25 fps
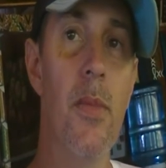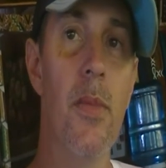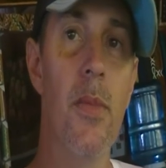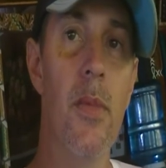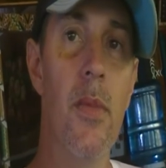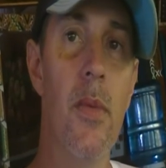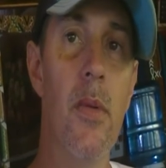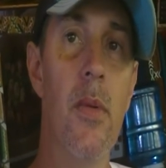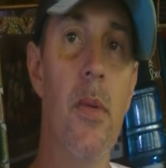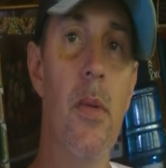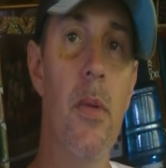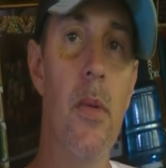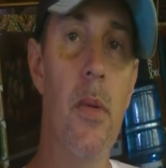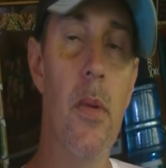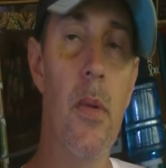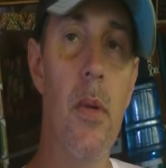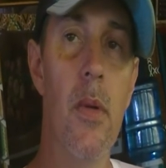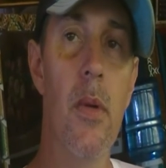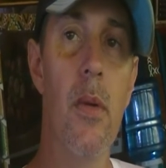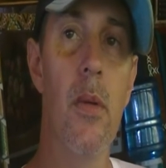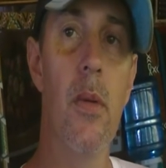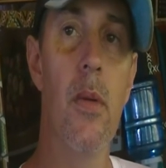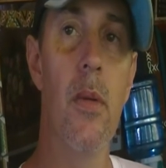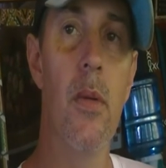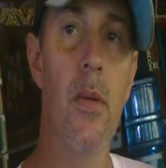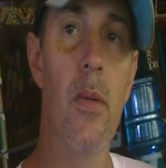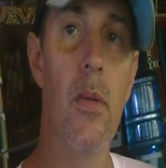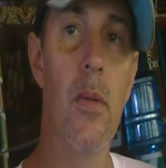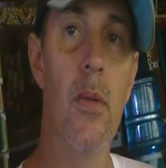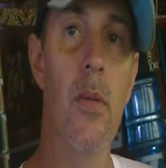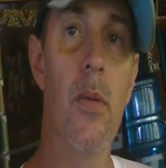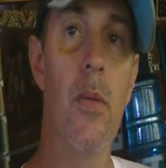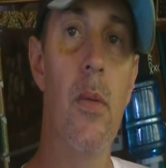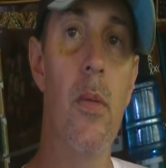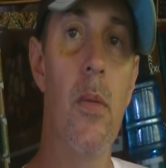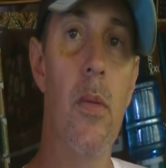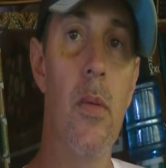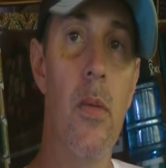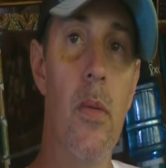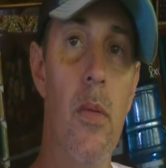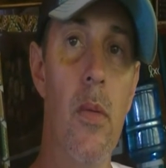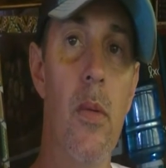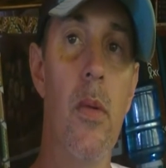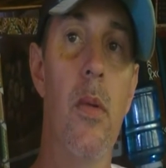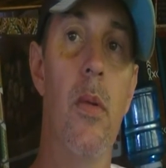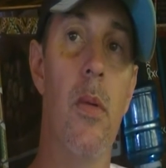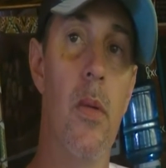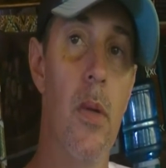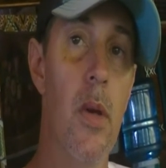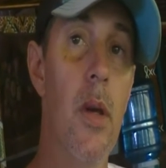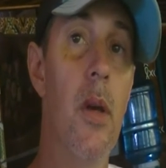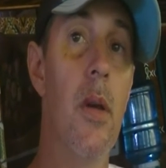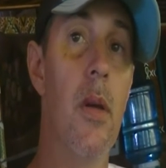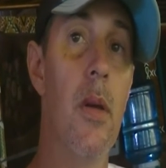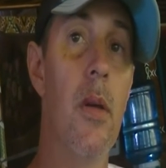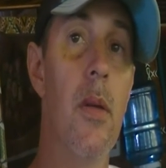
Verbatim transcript: Oh, so that's, that's barely two years now, right?